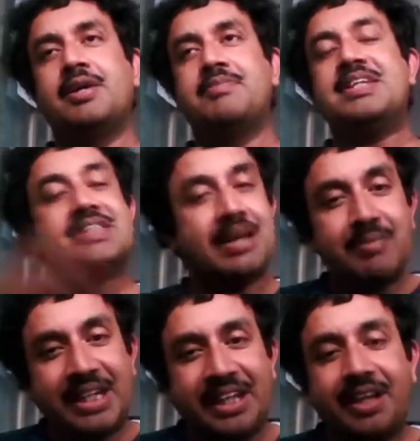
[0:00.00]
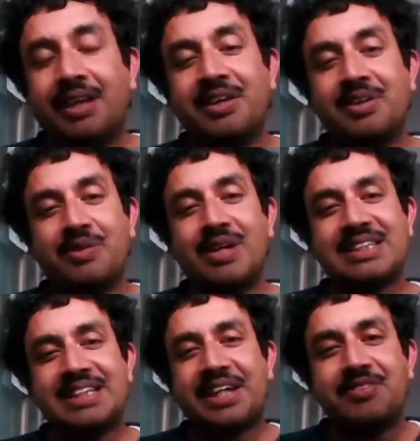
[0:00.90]
But somebody who
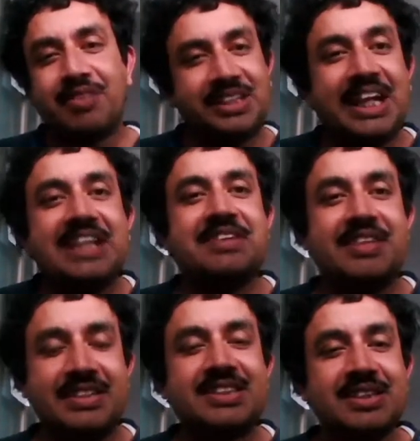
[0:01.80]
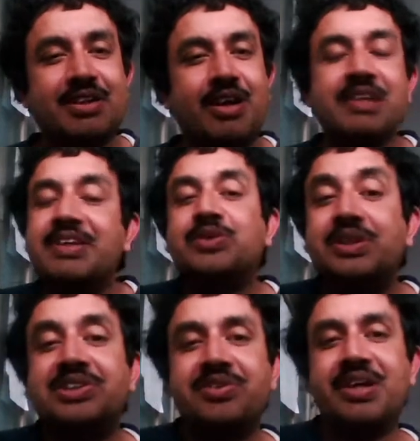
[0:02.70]
has taken 48 events or even
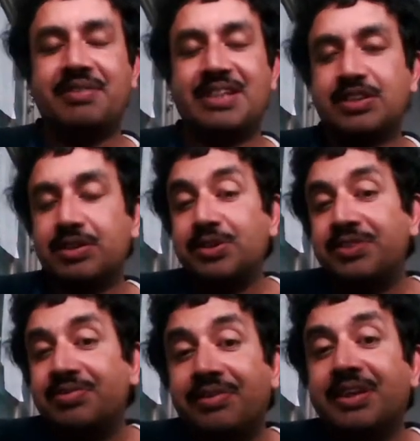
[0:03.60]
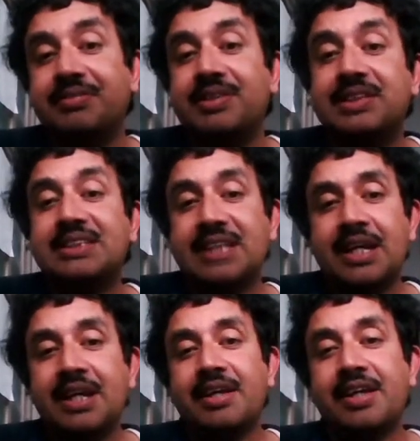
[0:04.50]
23 events or 24 events,
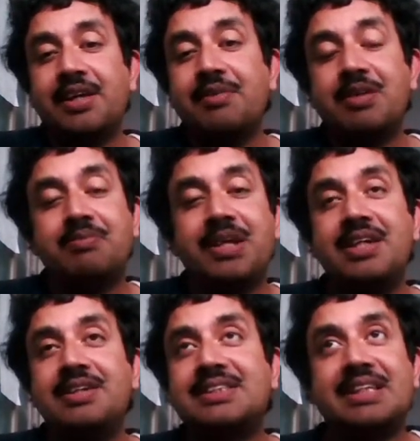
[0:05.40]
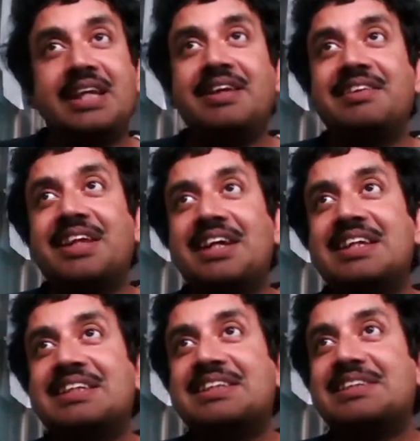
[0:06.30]
you will be seeing
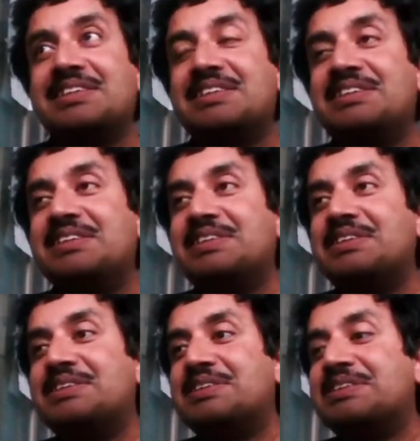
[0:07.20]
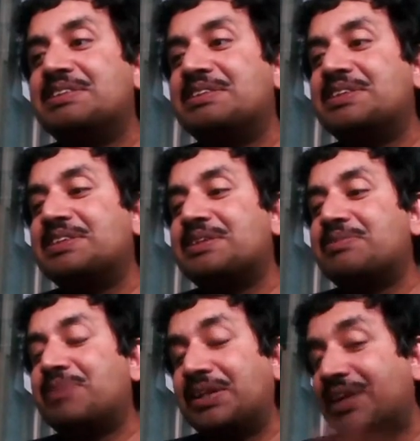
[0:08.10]
that the
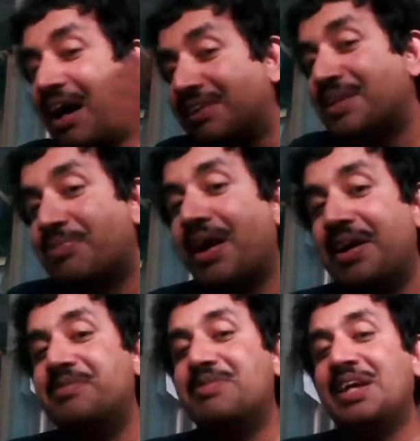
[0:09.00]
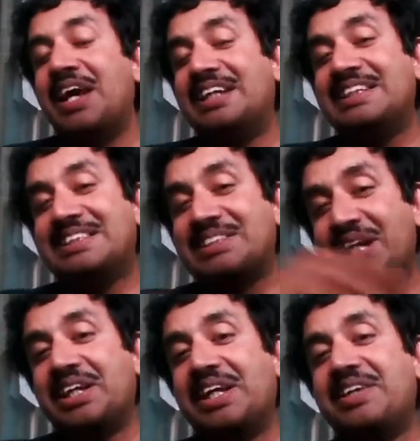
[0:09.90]
particular other prime and its
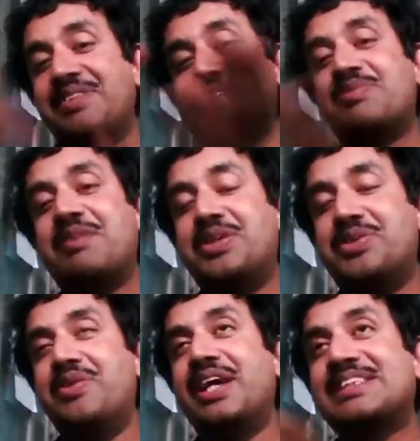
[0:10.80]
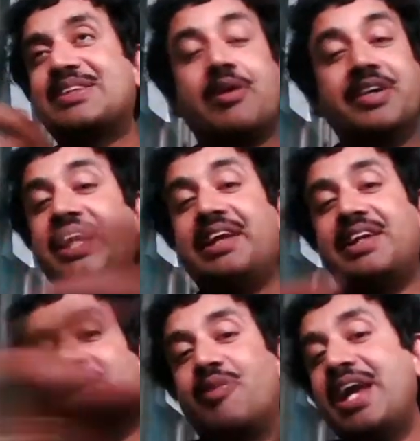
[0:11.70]
related phase prime metric is governing
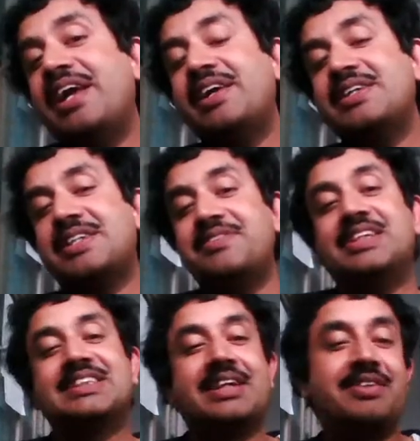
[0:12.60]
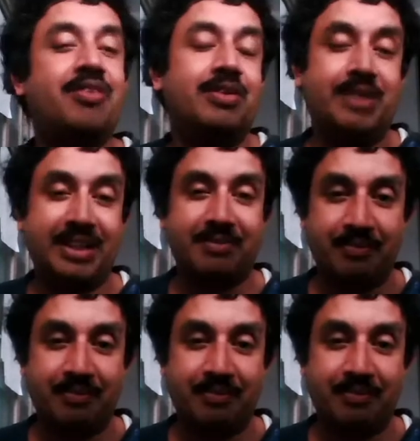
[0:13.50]
the way the events are evolving.